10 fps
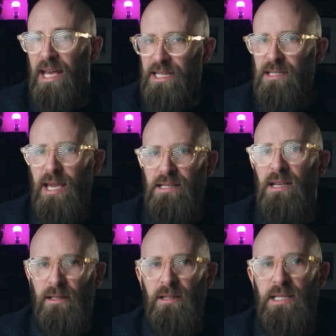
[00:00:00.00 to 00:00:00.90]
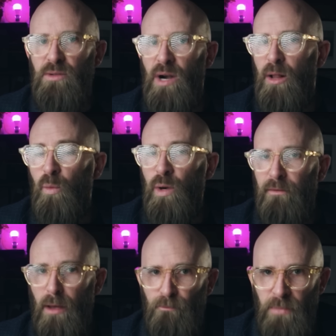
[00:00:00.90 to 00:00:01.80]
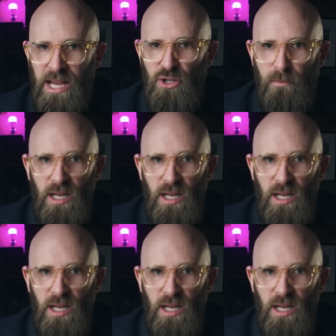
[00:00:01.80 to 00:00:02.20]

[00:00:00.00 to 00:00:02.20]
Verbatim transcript: indicate that Israel would have major